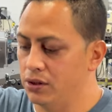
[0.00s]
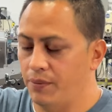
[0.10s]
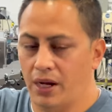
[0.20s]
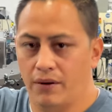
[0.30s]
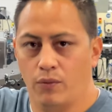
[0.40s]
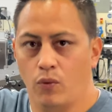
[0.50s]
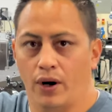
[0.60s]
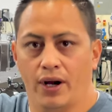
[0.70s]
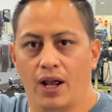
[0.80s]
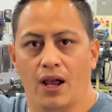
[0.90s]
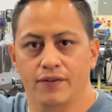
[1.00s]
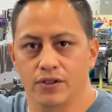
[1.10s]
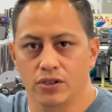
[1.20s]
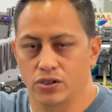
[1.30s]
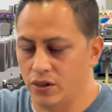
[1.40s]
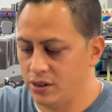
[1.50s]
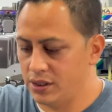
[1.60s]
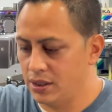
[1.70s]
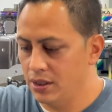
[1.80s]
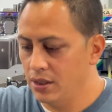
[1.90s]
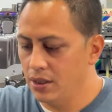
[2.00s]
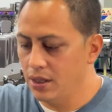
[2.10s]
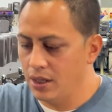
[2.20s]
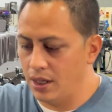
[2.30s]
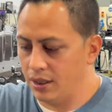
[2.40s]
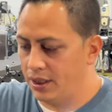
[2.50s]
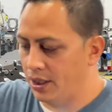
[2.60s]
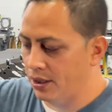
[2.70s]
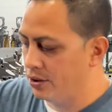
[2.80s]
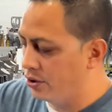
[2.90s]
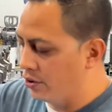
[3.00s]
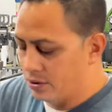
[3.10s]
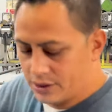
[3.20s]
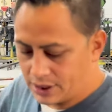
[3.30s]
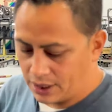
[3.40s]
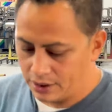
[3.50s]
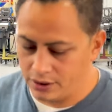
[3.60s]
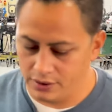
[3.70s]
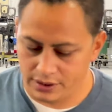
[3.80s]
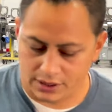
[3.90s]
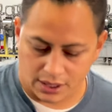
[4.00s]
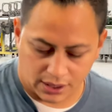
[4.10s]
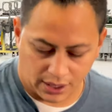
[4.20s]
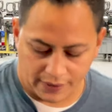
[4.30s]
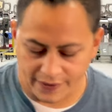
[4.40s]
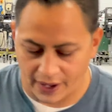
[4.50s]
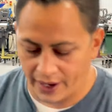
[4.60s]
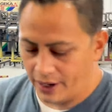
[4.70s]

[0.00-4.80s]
about one and a half, two turns, and then you'll set you'll set that